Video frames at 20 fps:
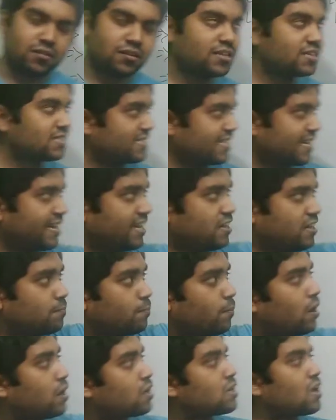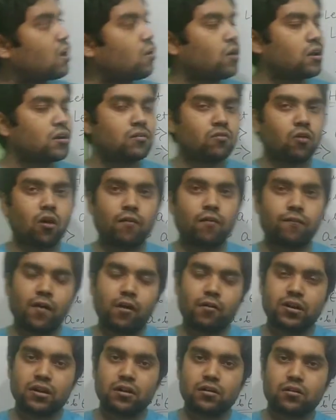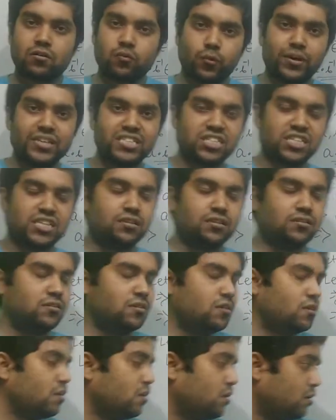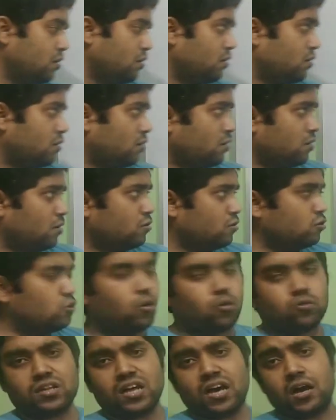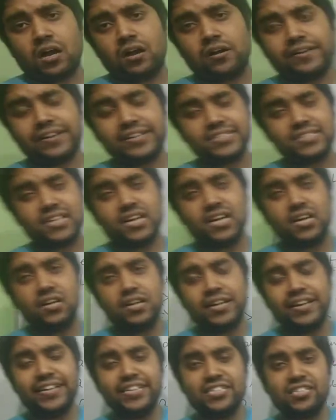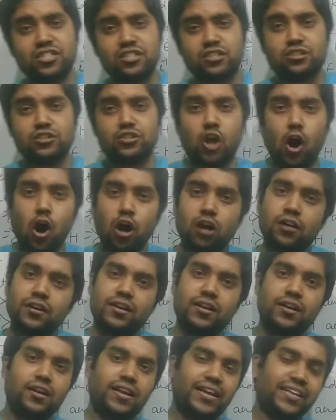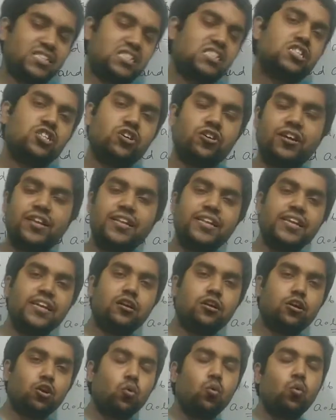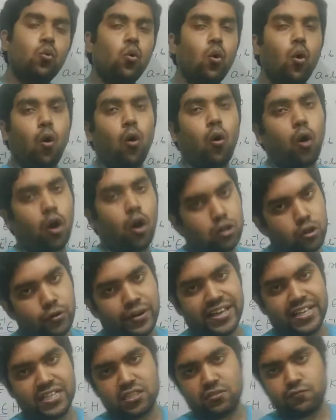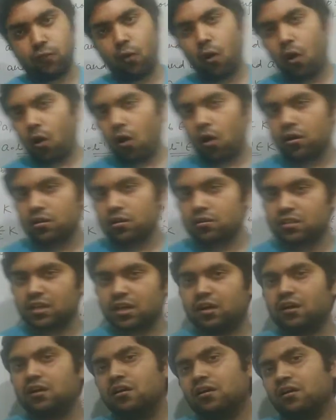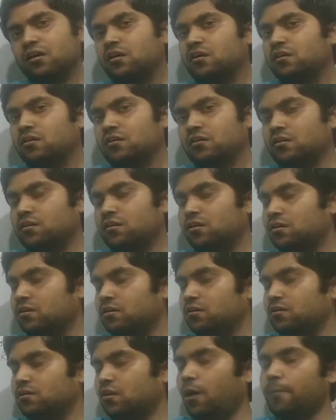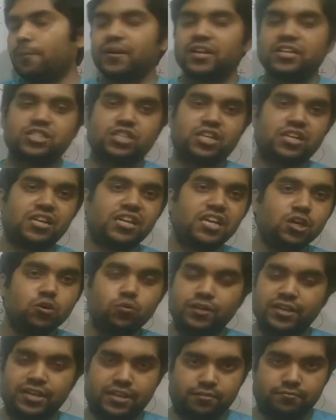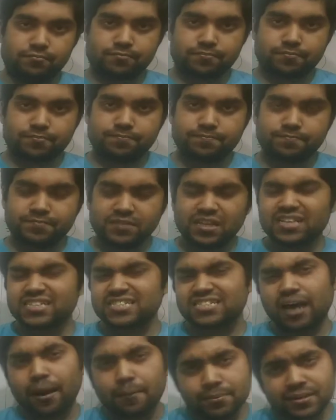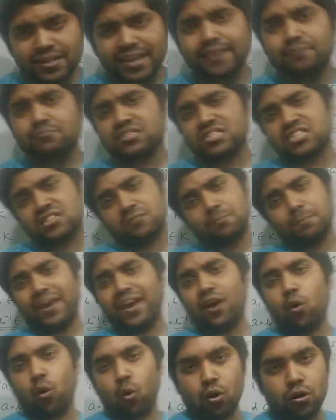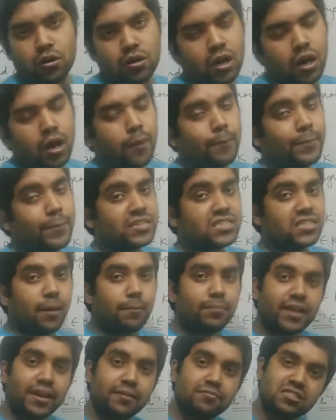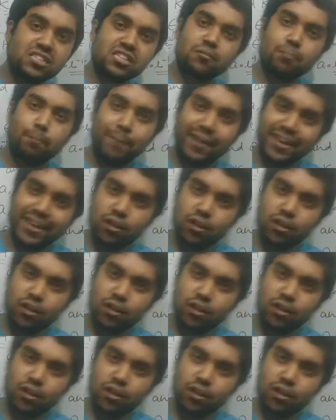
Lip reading: The second part of our question. No, the result is not necessarily true always for the operation union. Sometimes it may hold, but sometimes it may